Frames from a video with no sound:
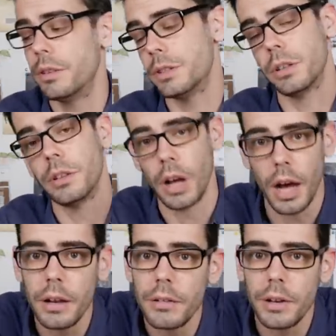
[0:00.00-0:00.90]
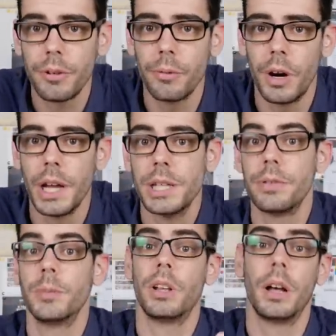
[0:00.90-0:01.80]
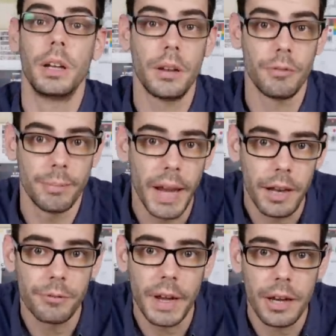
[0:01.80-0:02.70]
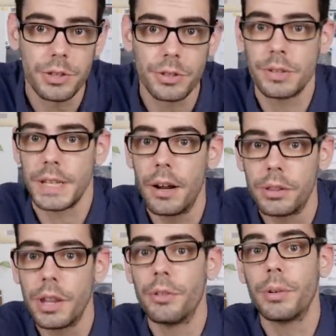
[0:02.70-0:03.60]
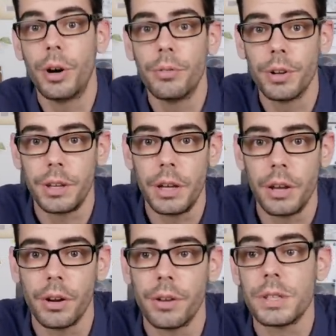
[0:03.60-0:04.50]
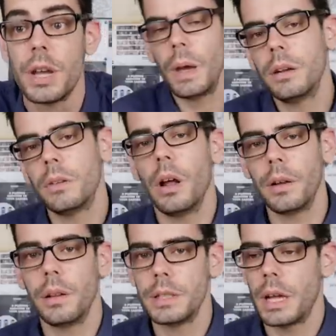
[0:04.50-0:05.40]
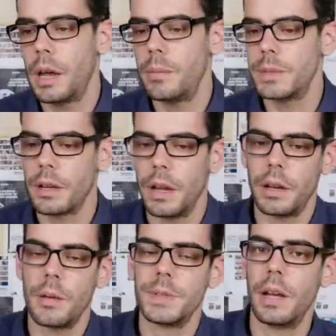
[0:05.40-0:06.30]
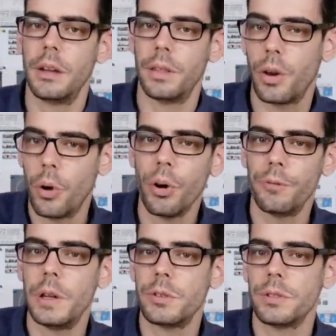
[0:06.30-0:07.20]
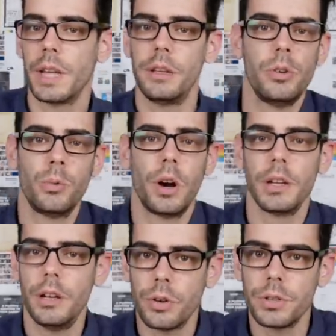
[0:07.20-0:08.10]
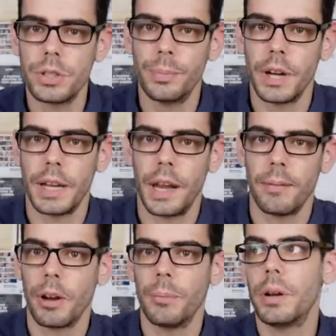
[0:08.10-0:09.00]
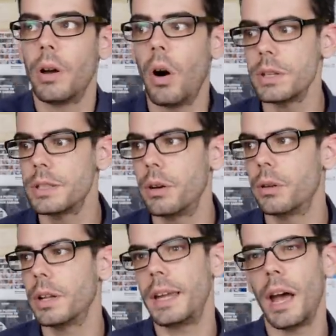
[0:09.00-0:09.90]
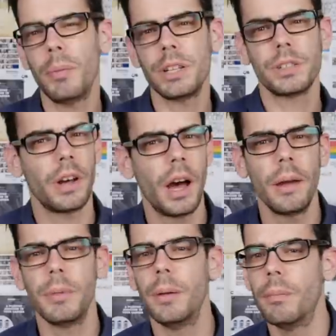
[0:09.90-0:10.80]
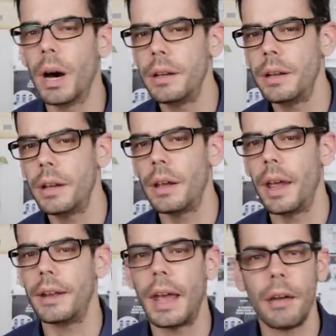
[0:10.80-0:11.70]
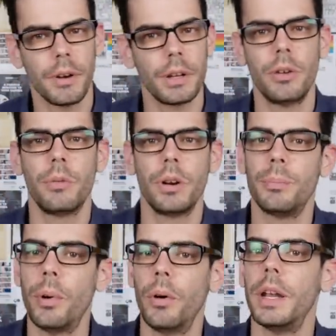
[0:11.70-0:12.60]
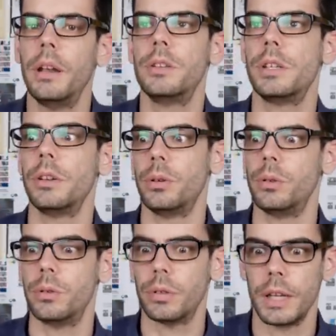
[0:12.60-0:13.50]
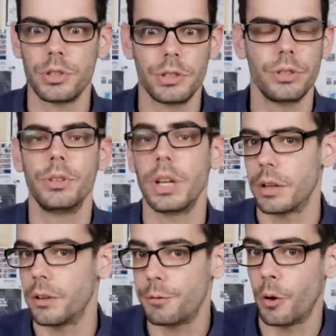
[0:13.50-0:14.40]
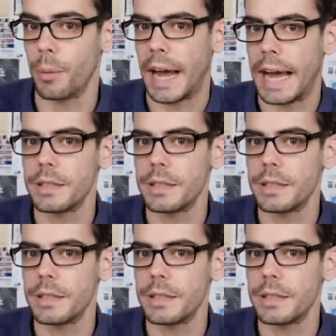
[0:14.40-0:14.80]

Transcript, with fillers: There's a lot of different ones from a lot of different manufacturers out there from over the years, and a lot of the times it kind of comes down to the core features that you want in your Super eight camera, but also like how much time and money and effort you want to put into like shooting on the format.